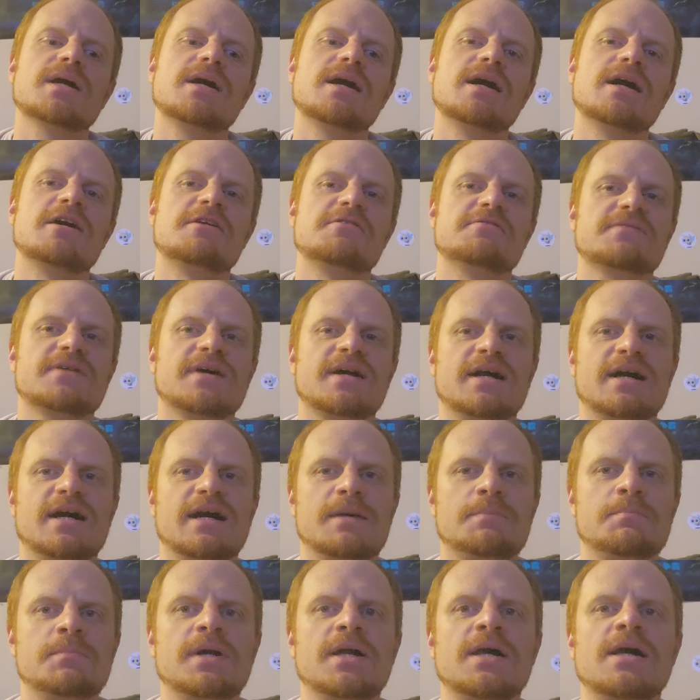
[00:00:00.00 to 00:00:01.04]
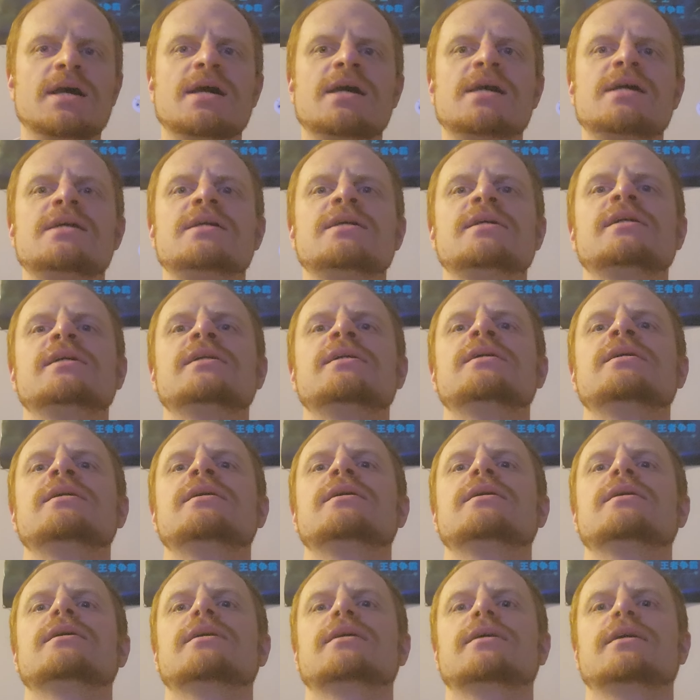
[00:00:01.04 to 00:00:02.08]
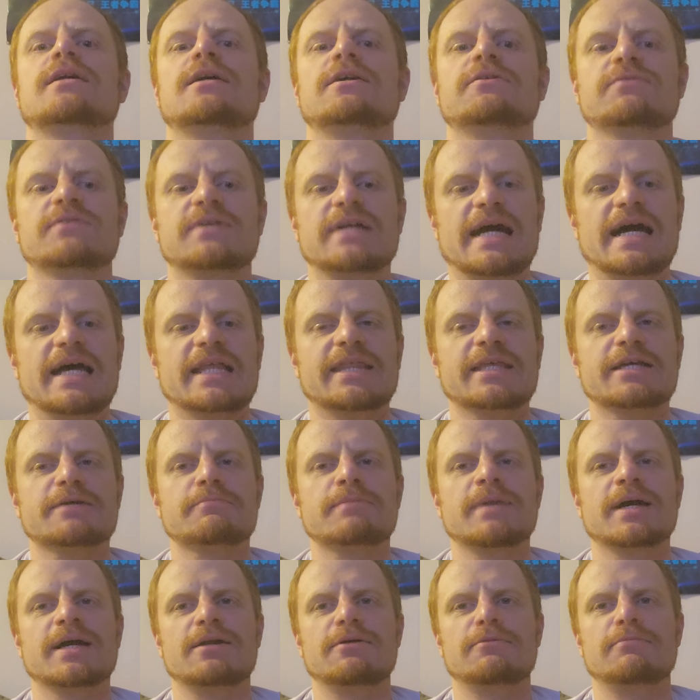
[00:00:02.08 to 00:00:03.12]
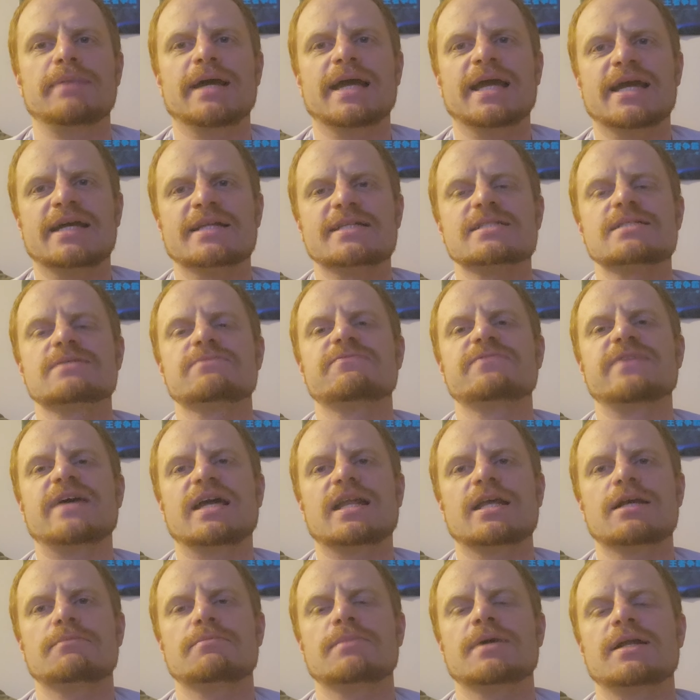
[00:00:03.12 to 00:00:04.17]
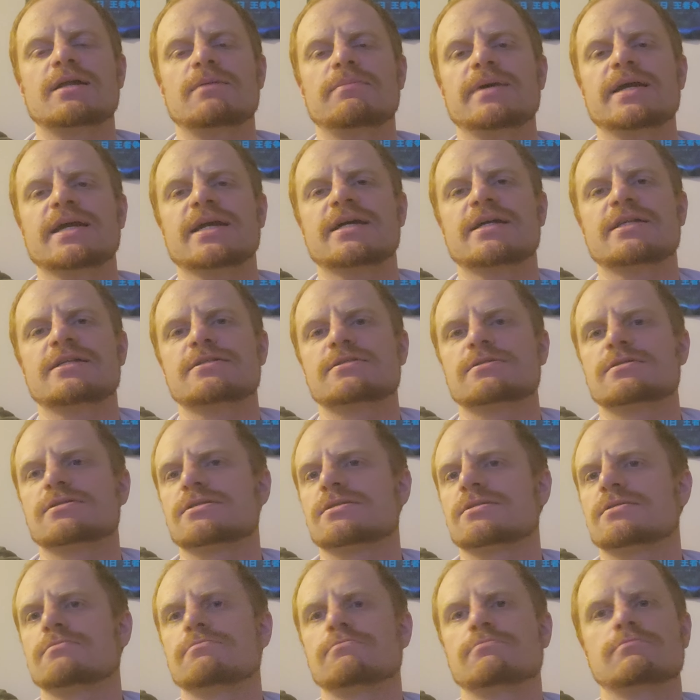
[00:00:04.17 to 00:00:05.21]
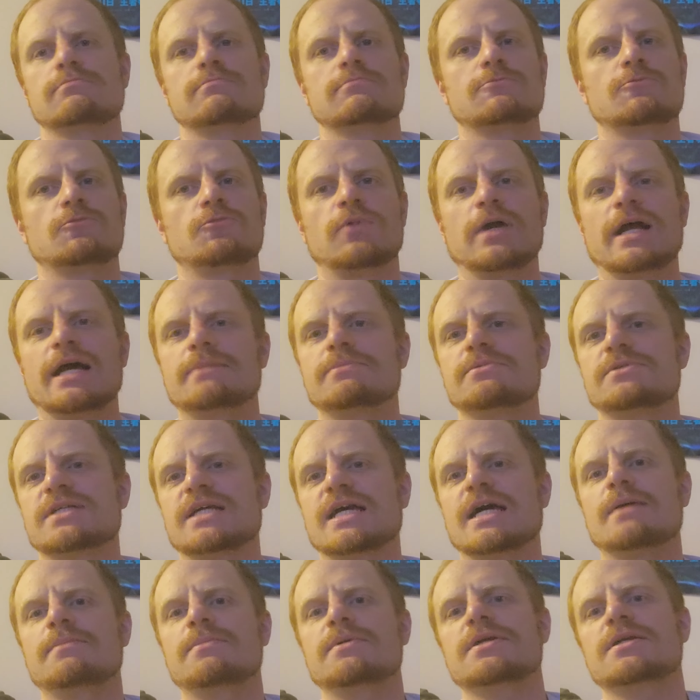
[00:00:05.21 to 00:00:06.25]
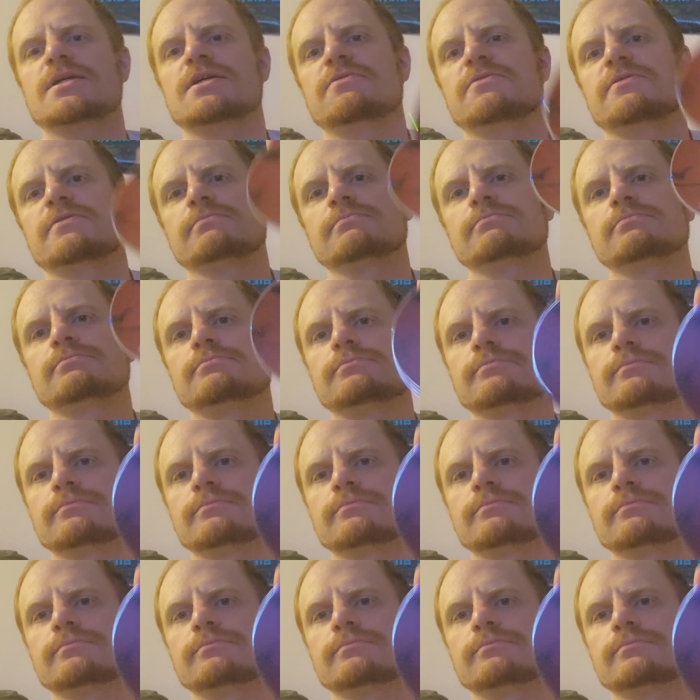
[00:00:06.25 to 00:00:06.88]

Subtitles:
of Gothic metal bands, symphonic metal bands, Rob Zombie even.